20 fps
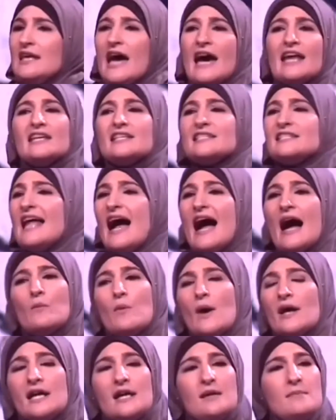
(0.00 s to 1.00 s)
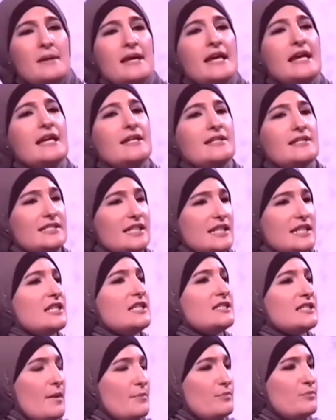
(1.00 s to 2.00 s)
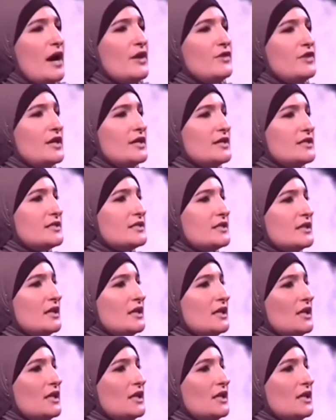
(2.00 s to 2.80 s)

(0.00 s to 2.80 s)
That is not what it means, sisters and brothers,